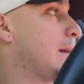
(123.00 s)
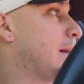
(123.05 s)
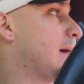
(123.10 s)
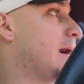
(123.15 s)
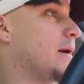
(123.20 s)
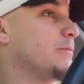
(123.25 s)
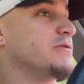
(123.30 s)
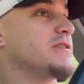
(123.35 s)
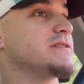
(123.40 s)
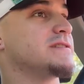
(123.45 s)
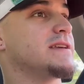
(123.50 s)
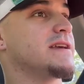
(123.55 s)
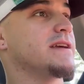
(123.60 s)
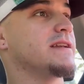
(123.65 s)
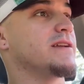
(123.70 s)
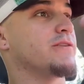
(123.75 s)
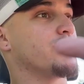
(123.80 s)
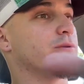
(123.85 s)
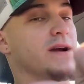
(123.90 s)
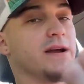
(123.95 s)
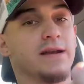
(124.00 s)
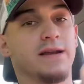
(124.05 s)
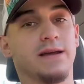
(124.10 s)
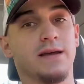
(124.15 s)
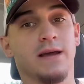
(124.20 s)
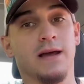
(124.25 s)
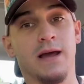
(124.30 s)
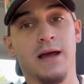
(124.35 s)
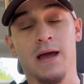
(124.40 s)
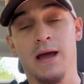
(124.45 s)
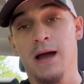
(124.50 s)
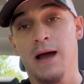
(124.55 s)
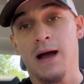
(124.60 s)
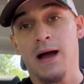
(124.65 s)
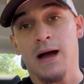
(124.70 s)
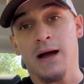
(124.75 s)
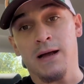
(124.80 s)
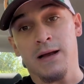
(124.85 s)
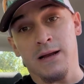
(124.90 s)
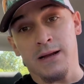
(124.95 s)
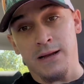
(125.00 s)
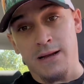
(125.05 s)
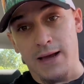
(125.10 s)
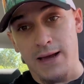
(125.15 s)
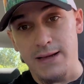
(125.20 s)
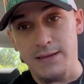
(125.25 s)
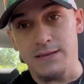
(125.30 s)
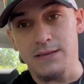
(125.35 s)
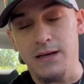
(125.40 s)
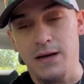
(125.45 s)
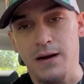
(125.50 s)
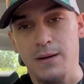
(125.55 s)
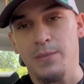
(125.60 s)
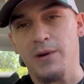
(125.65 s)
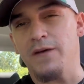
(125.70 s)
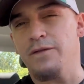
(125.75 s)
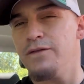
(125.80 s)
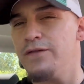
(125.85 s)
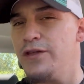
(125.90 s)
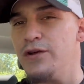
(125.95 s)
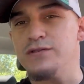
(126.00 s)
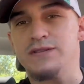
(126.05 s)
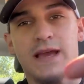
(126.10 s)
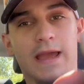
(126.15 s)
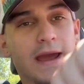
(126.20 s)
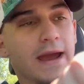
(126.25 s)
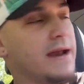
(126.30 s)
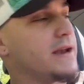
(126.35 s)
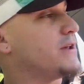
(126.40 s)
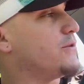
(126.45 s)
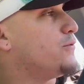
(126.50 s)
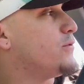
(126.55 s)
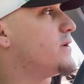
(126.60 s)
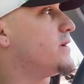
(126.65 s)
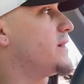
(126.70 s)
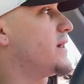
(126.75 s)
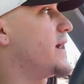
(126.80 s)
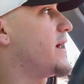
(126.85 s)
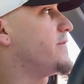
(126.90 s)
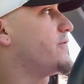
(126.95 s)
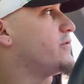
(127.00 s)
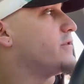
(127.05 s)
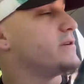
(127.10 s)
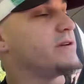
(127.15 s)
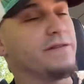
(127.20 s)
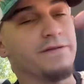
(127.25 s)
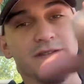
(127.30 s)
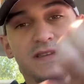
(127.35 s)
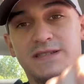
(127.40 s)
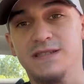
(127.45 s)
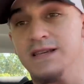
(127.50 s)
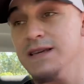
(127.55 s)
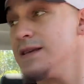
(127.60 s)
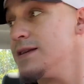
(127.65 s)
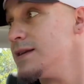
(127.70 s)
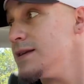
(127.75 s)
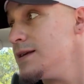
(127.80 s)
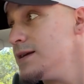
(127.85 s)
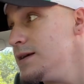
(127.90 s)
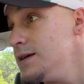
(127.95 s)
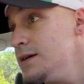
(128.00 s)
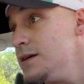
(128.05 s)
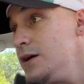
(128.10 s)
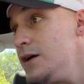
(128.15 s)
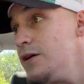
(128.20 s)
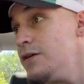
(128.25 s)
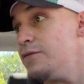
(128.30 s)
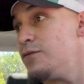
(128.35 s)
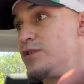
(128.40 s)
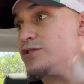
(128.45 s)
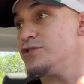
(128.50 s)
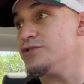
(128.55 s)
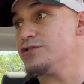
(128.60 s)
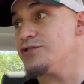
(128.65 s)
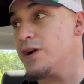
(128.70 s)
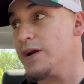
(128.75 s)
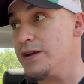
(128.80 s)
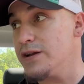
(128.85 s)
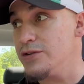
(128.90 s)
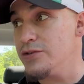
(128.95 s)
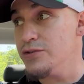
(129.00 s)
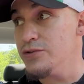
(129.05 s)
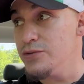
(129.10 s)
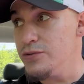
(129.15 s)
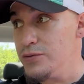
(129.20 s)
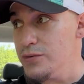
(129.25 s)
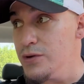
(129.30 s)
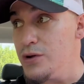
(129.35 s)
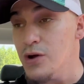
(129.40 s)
I'm just getting it ready. Heads up, if there's anyone ever in the vicinity of what you're trying to do,